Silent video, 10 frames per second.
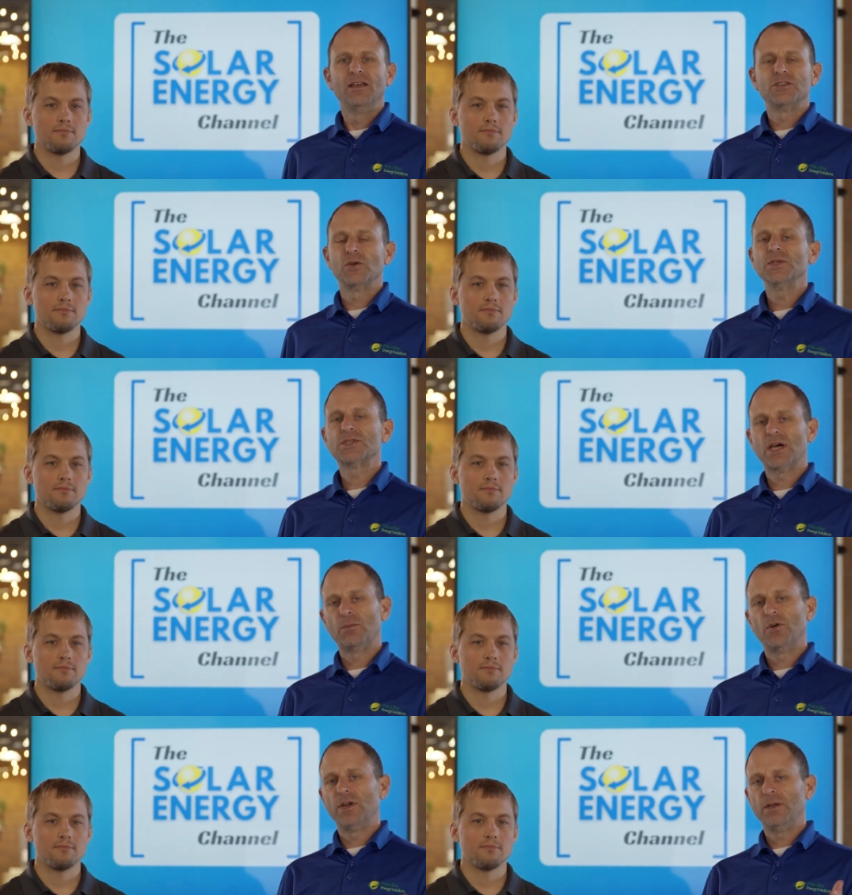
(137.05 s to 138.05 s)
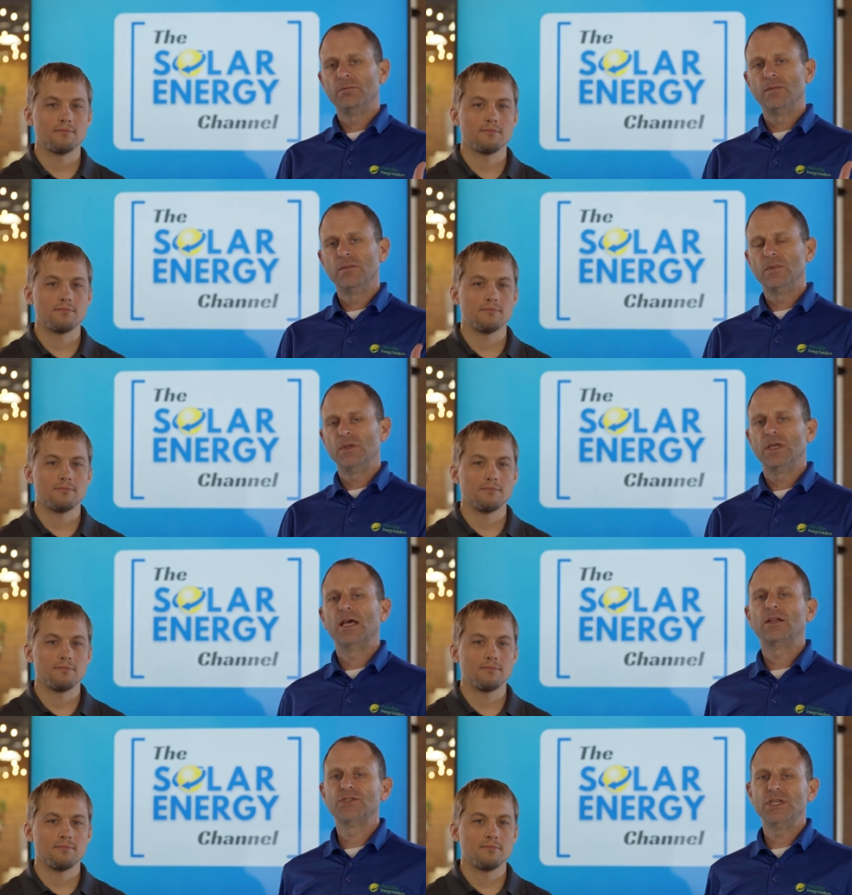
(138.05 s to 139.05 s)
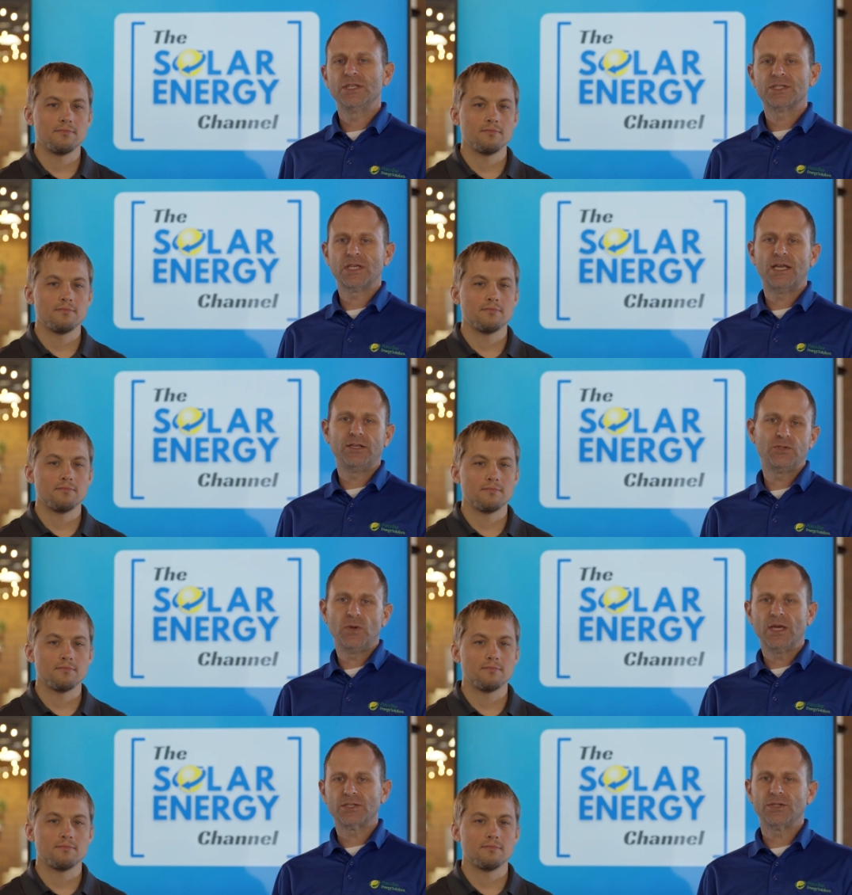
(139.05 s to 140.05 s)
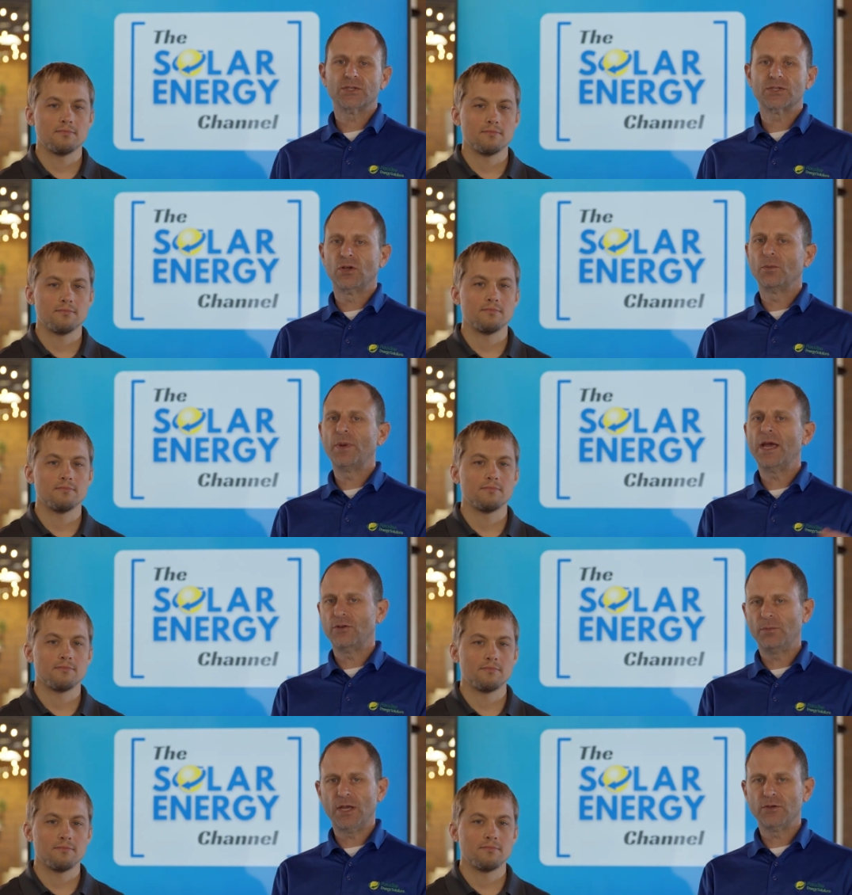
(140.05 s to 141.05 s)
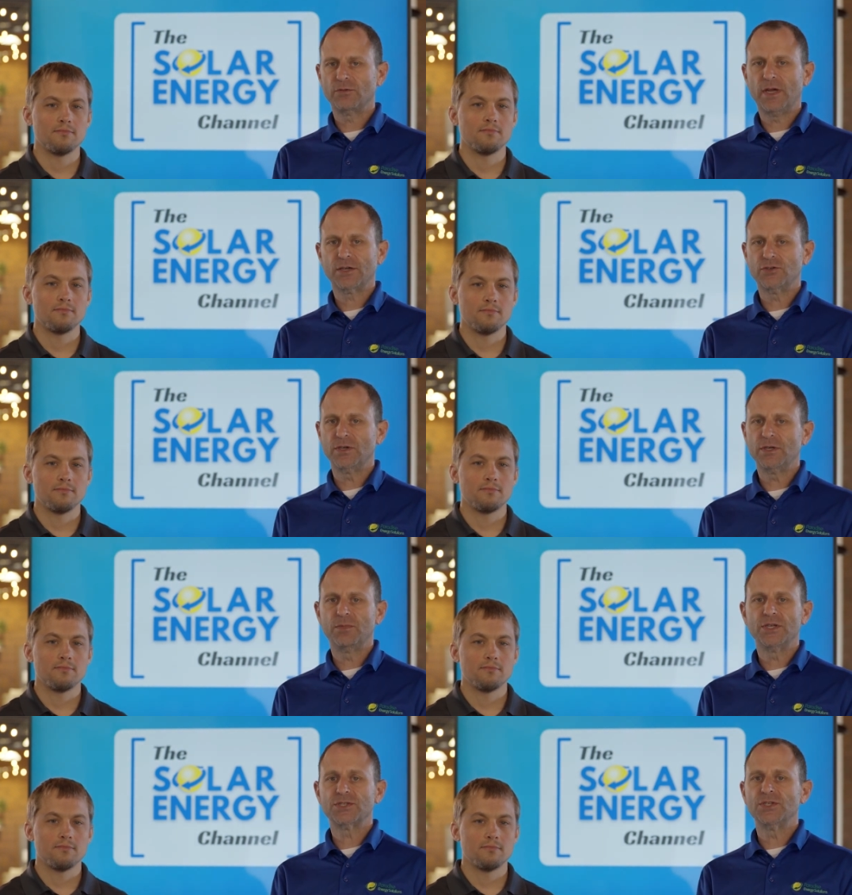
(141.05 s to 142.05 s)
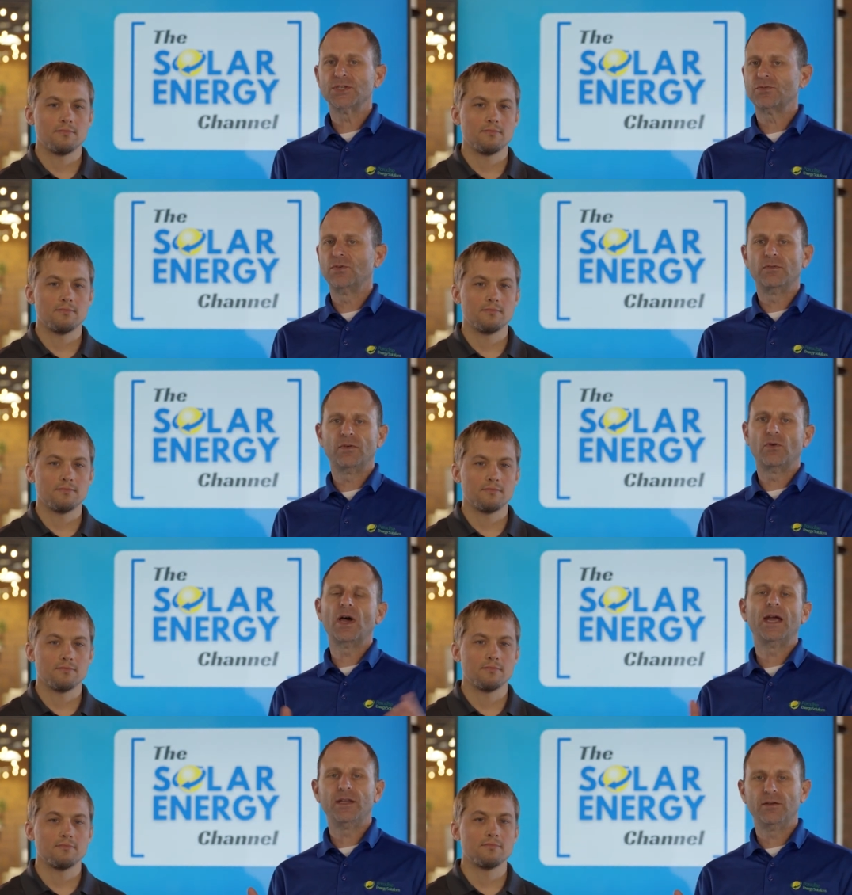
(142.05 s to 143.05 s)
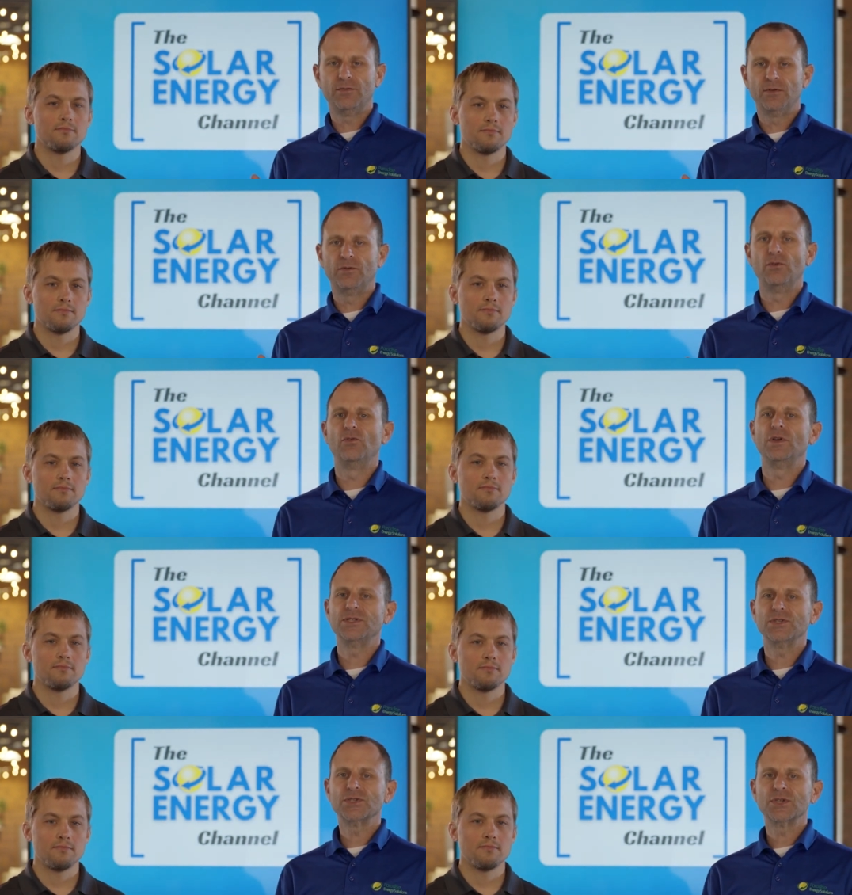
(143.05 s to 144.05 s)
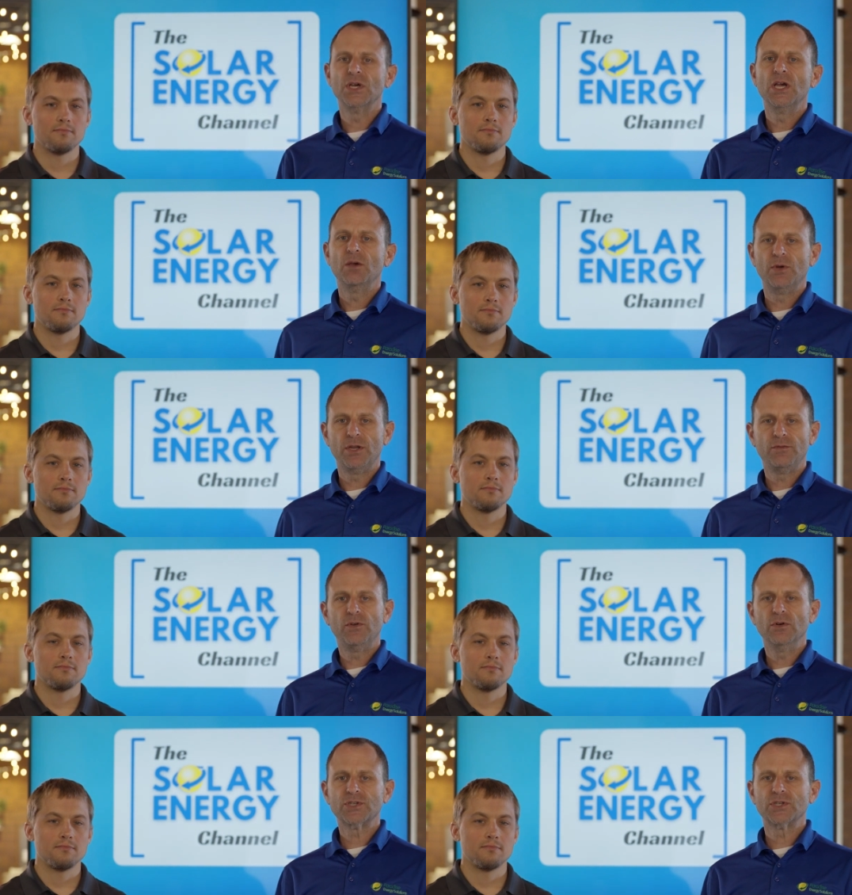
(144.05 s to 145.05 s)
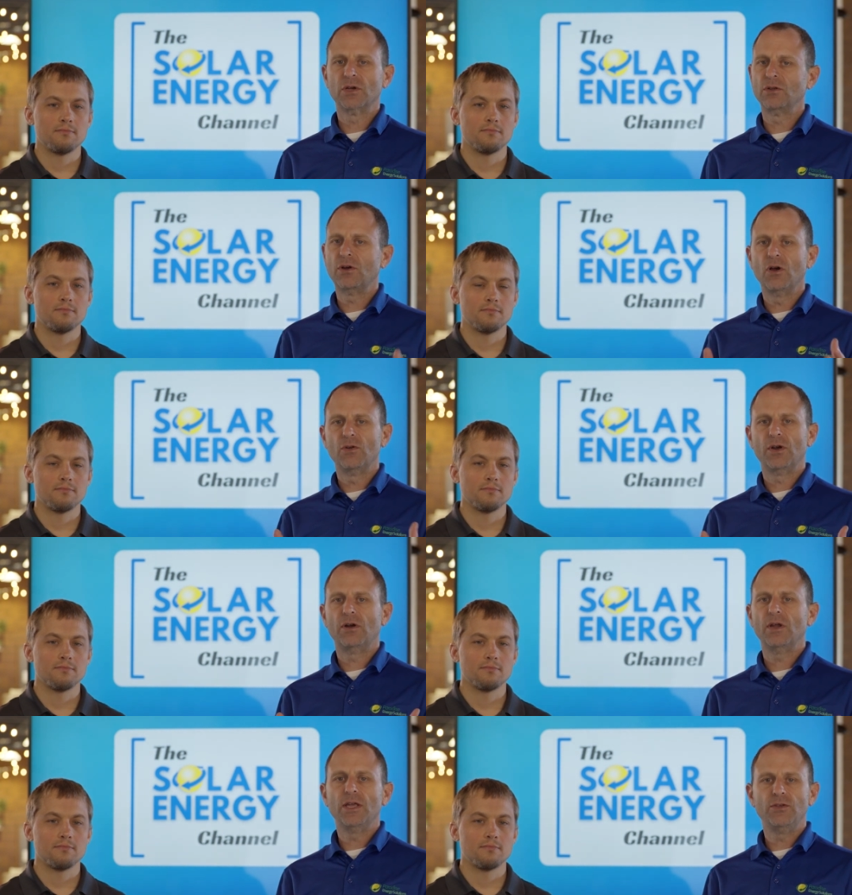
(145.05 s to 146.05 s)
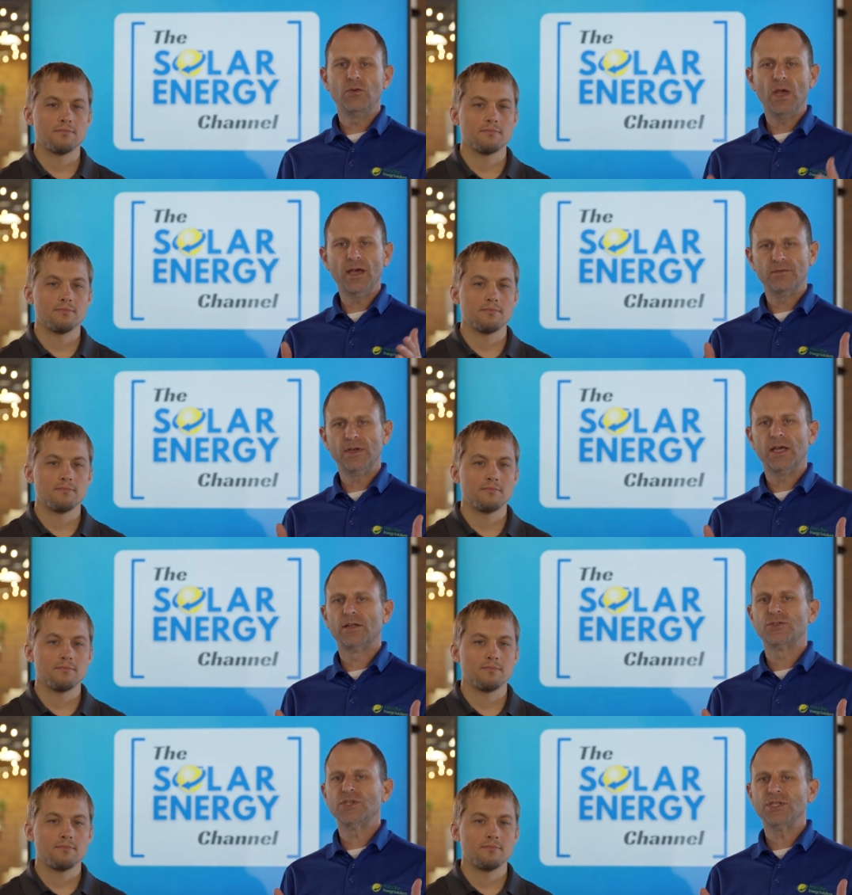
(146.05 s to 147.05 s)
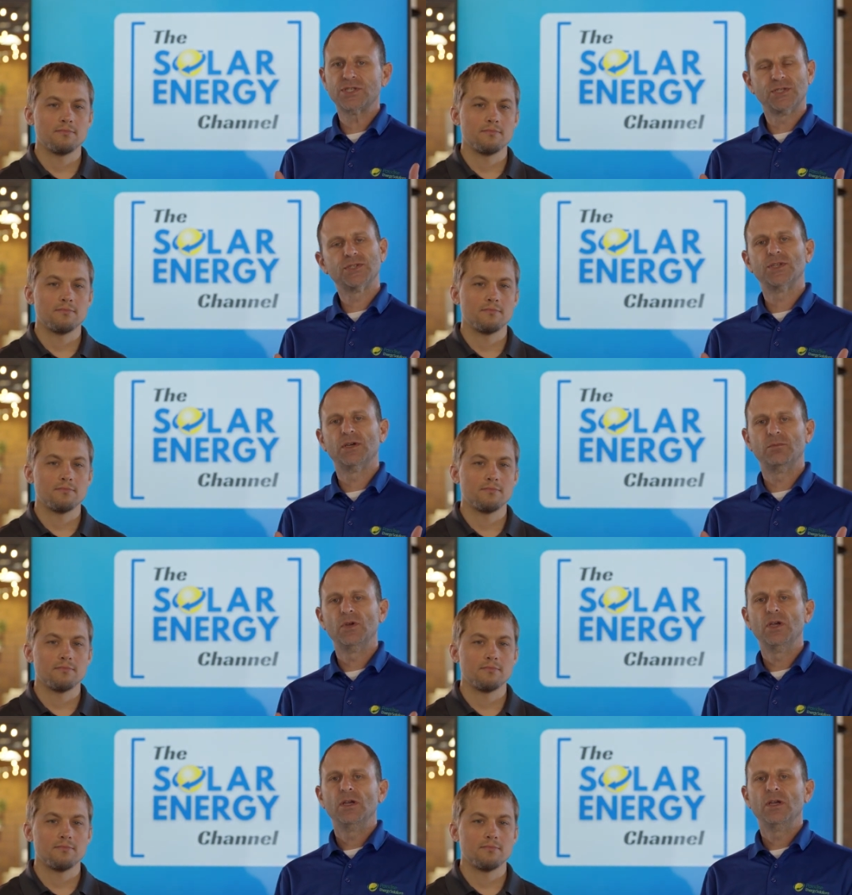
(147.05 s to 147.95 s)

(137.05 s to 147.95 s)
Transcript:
Speaker 1: So, in summary, LG decided to exit the solar panel manufacturing business for a variety of different reasons. But if you're a solar owner and you have an LG system,